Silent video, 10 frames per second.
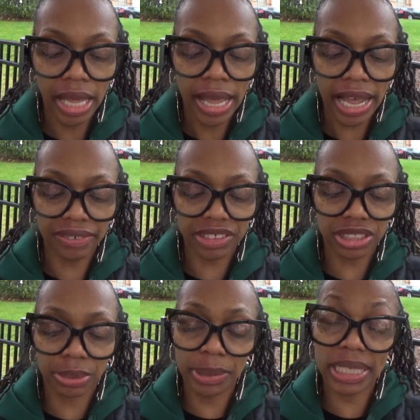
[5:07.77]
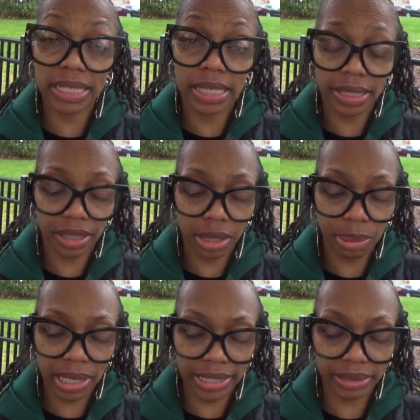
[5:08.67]
After submitting another
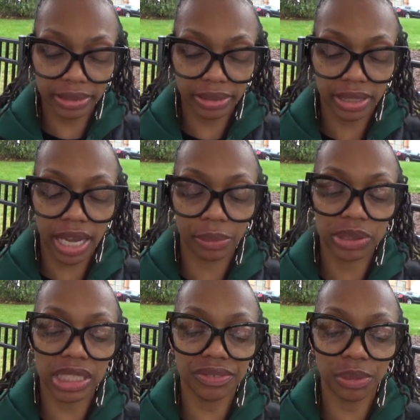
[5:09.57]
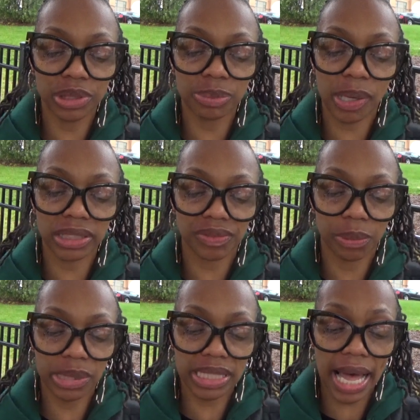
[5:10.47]
complaint, I received a response
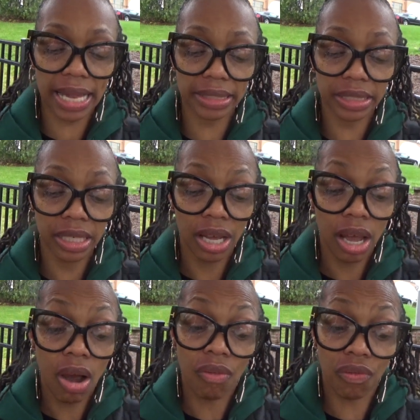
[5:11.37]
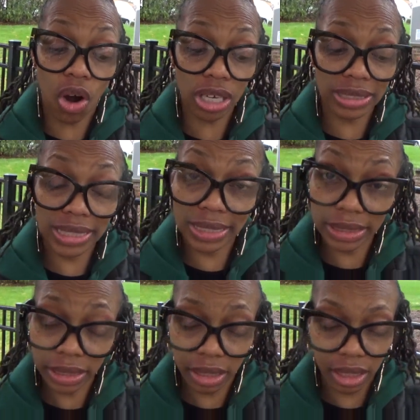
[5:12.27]
from Miss Holly
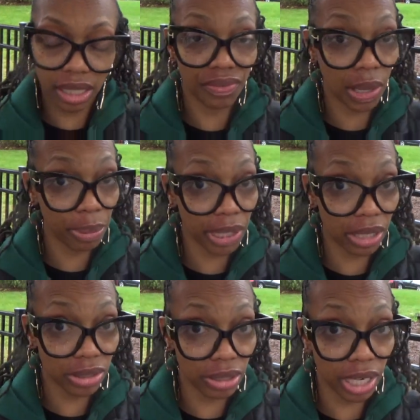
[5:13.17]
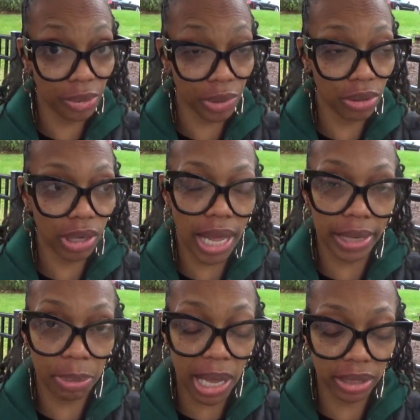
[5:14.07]
Vaughting. If I pronounced her name wrong, I
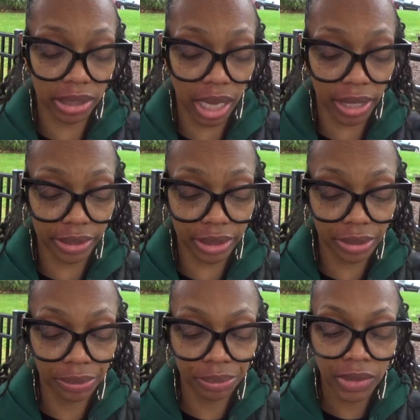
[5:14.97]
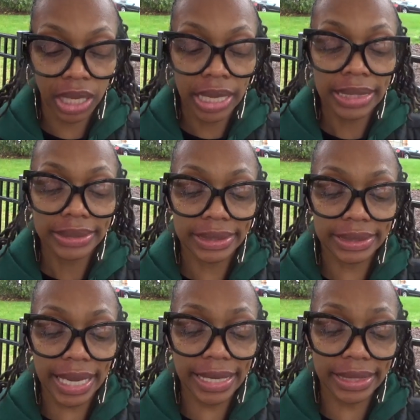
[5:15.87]
apologize.
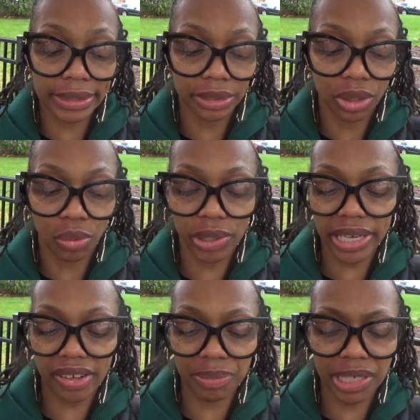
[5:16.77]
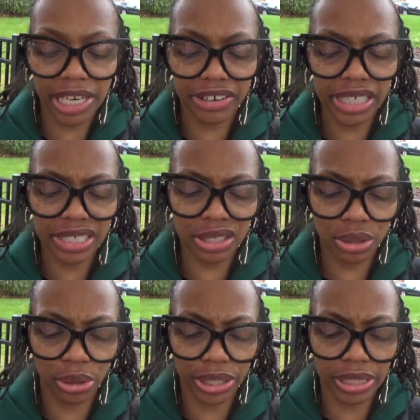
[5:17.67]
Stating, we have been airing his
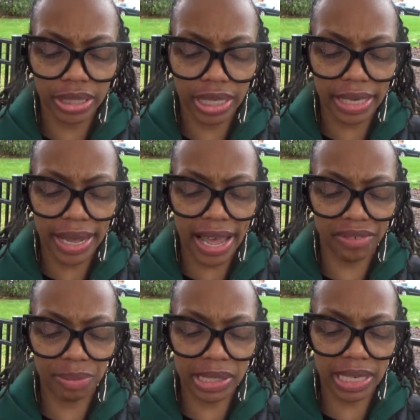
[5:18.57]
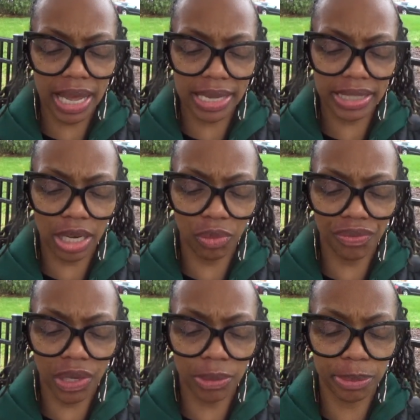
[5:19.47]
story and have been in contact with
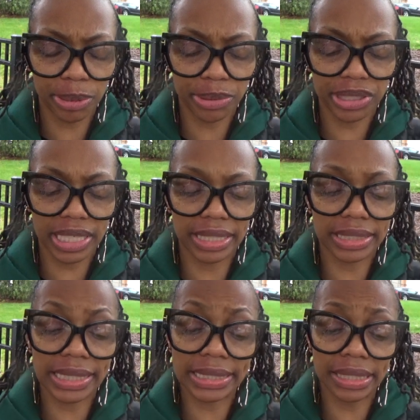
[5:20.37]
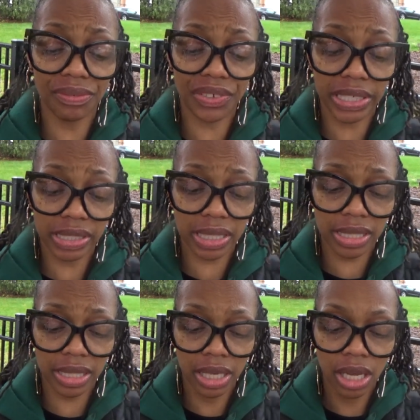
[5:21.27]
family members and attending
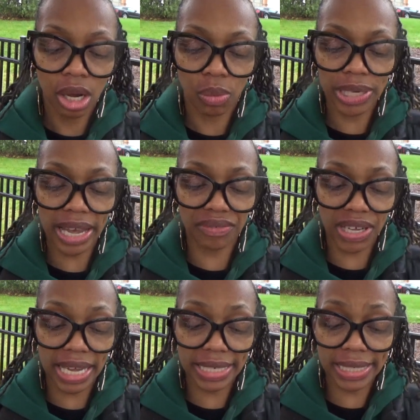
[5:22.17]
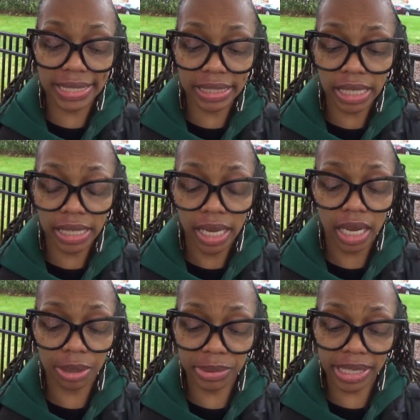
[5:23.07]
events. We haven't gotten any
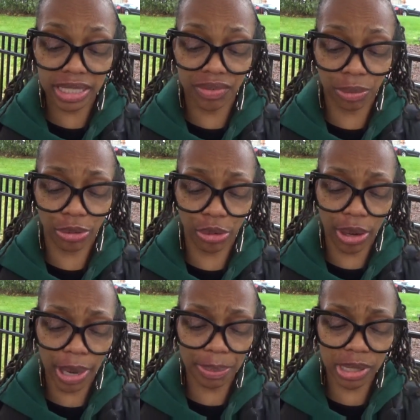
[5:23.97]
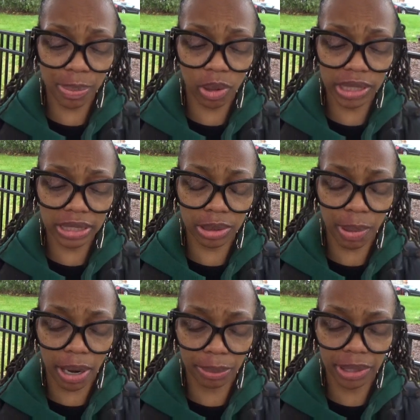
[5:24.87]
updates from Grand Rapids Police
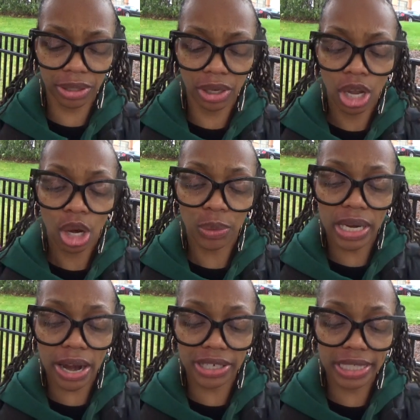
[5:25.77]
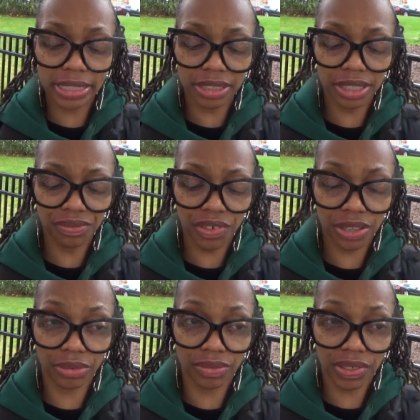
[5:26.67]
Department regarding anything
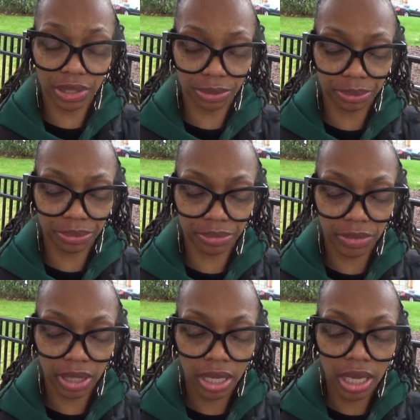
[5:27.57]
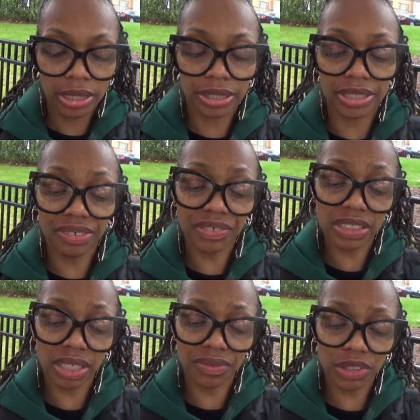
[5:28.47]
further of him. The
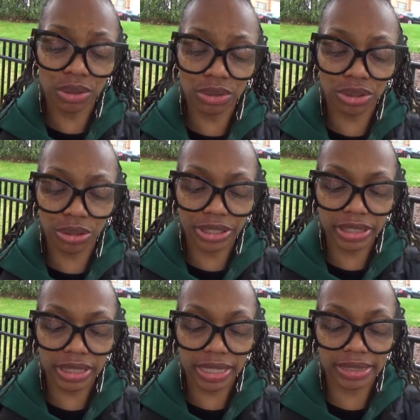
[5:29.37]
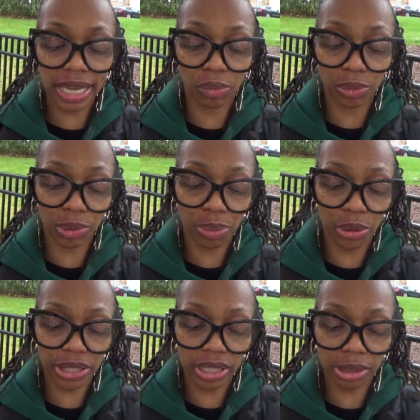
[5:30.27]
difference of the two stories is that we
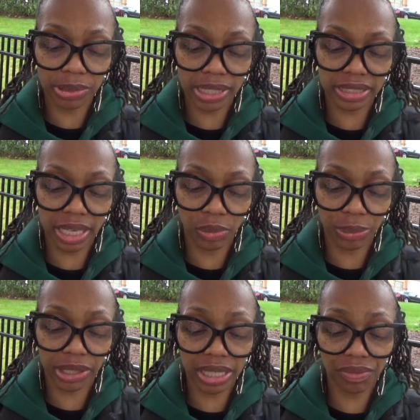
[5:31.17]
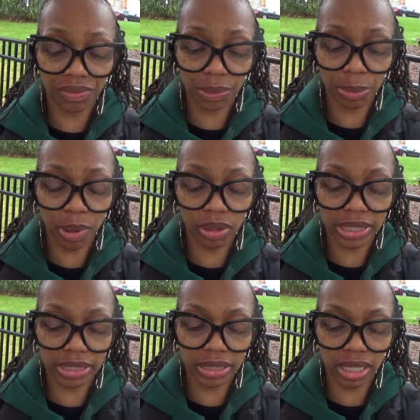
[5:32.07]
reported updates that we were given from the
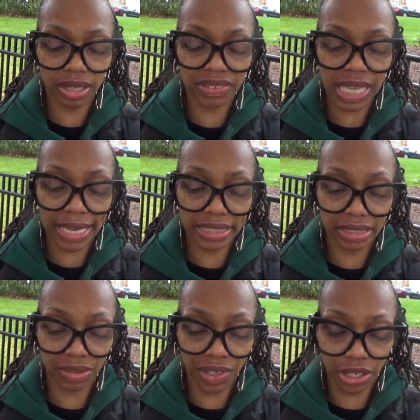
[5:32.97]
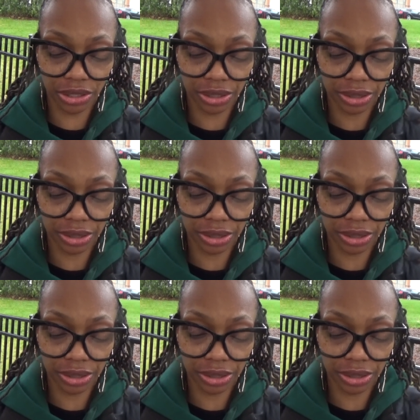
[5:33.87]
police of sightings of her.